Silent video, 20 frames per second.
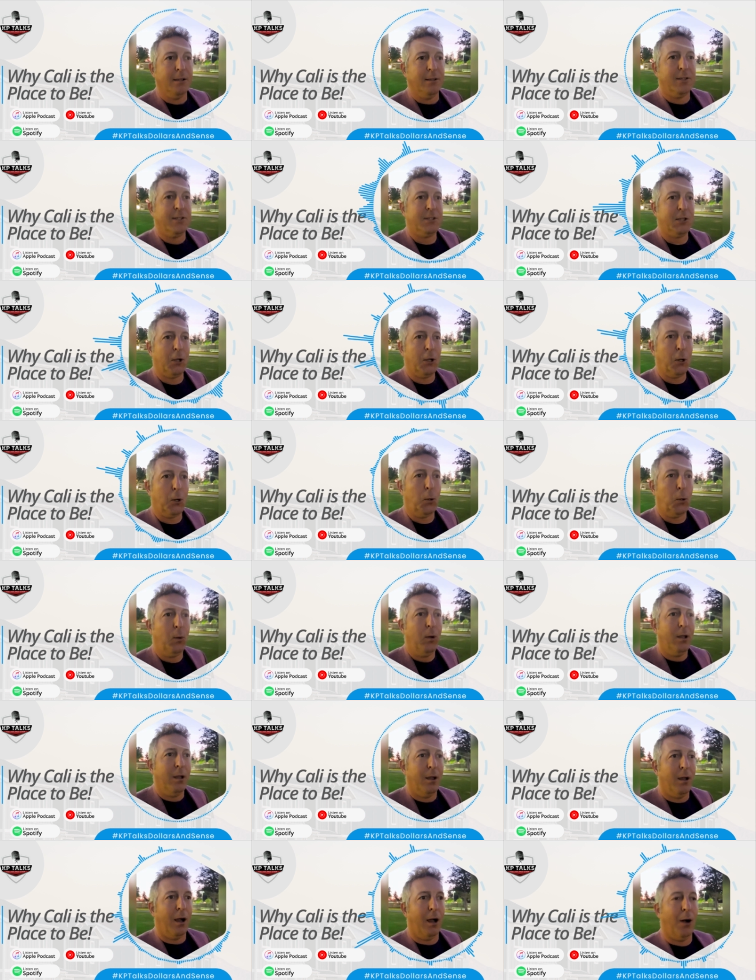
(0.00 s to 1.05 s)
So
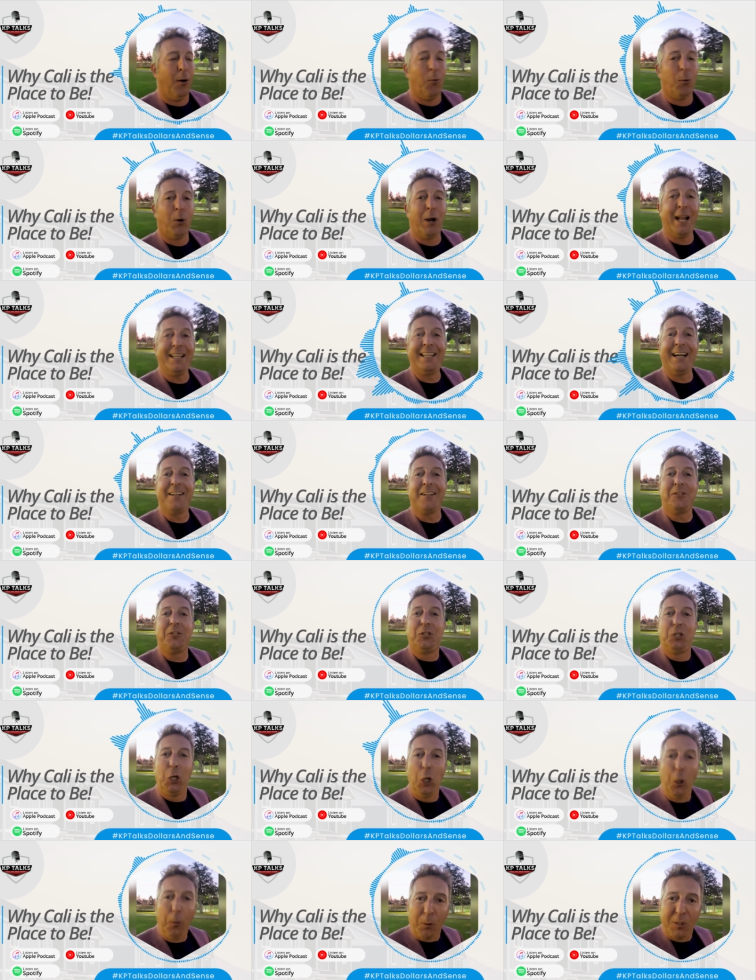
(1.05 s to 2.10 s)
uh, we're gonna get down to
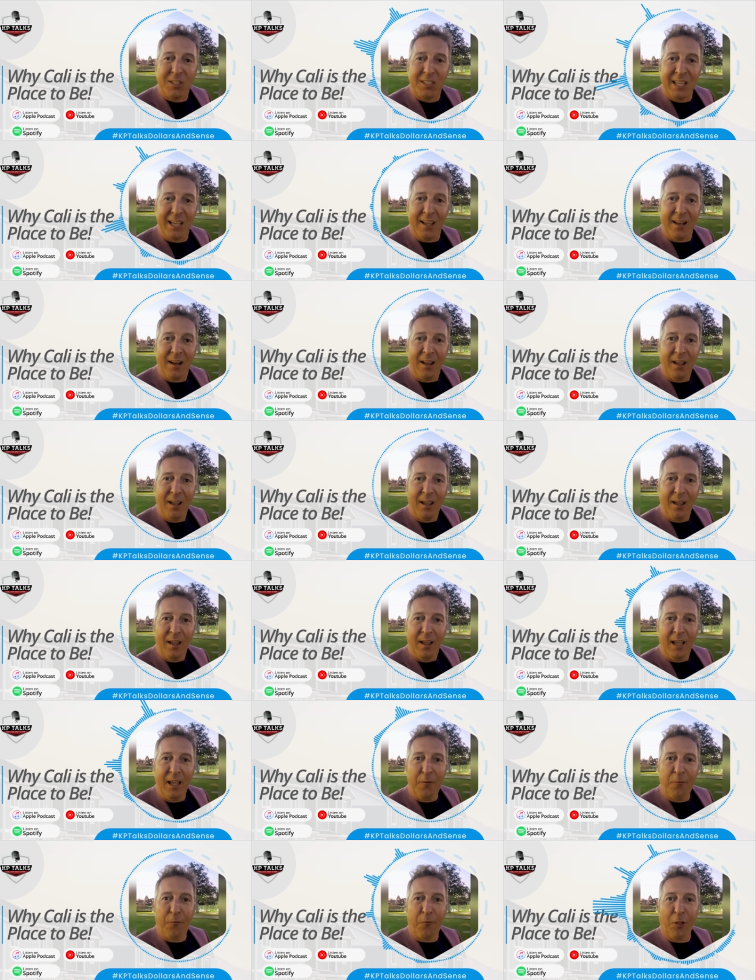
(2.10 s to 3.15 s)
two percent
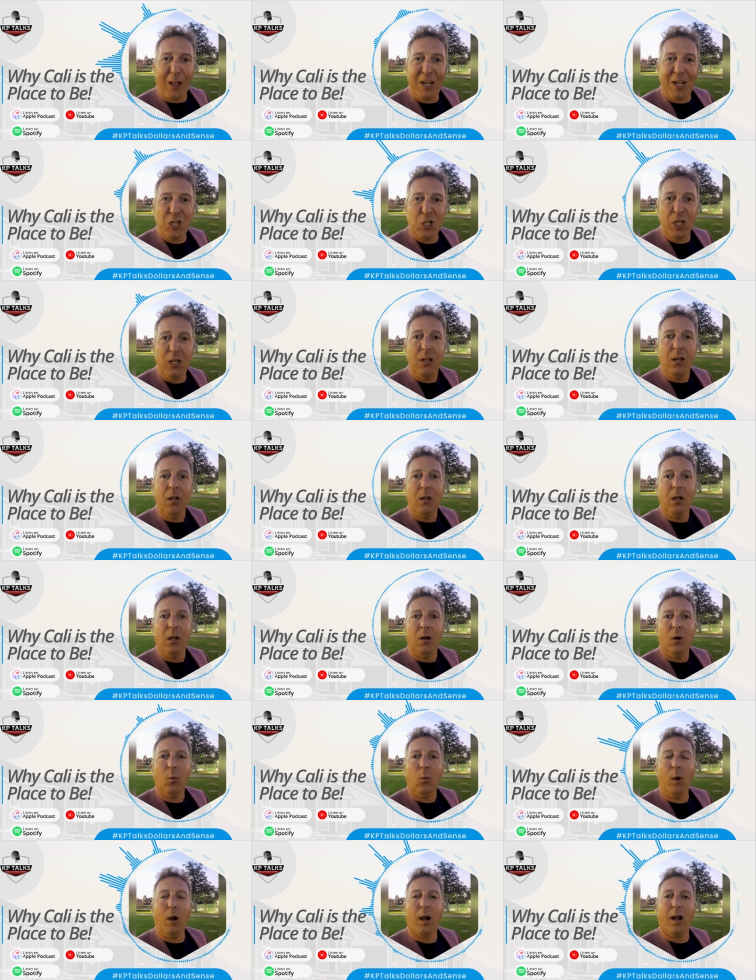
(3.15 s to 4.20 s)
inflation.
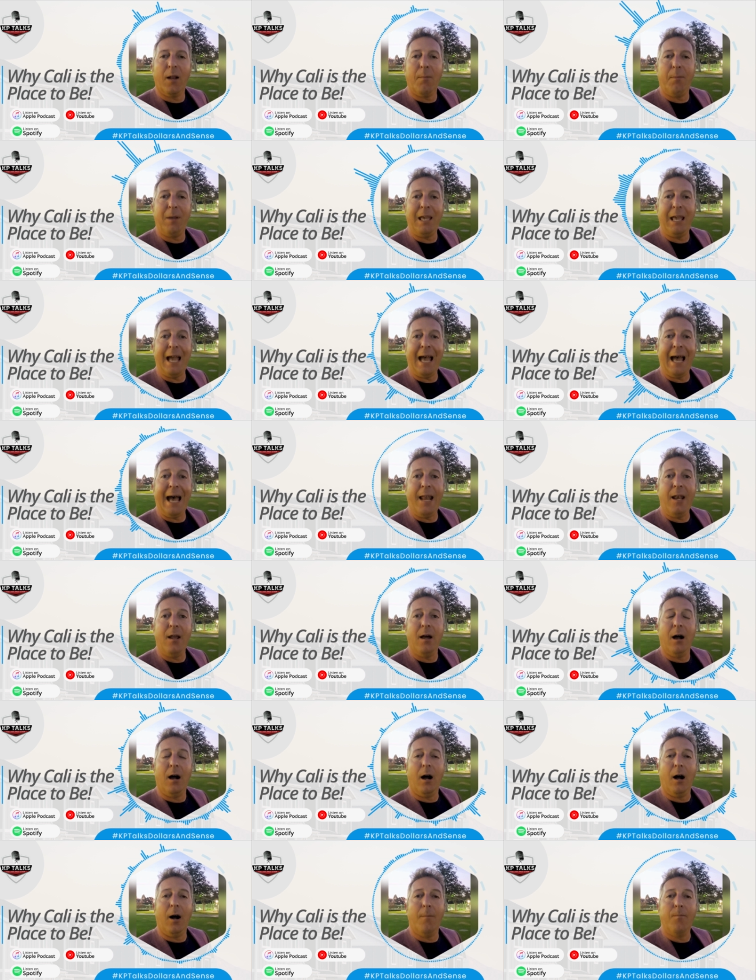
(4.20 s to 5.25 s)
We're gonna be at
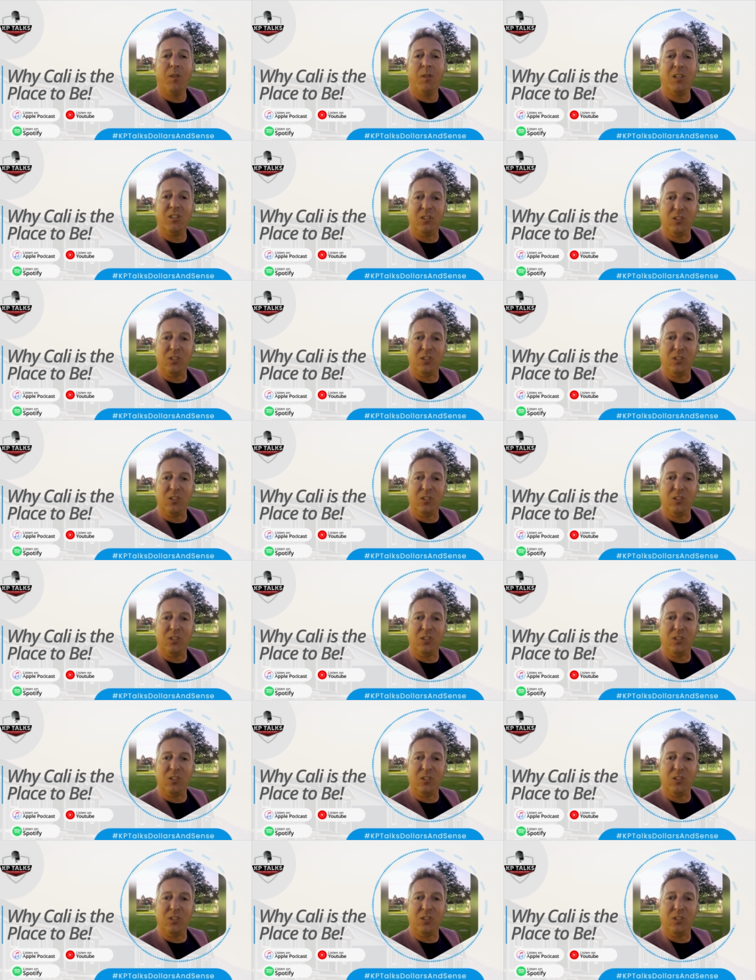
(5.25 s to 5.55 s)
um,